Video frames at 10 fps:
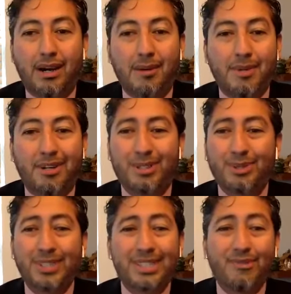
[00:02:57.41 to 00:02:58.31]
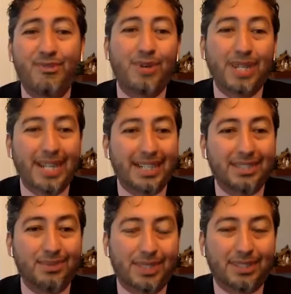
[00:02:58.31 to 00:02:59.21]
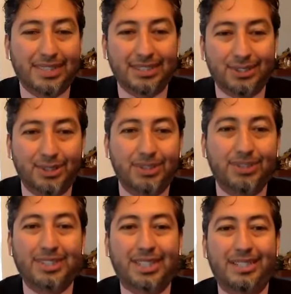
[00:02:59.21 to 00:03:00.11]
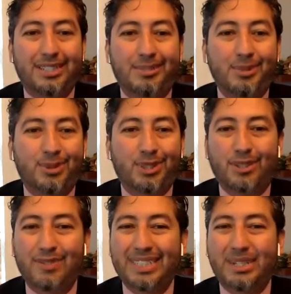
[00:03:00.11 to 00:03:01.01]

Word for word: Um, and our students can feel connected with their teachers um, who serve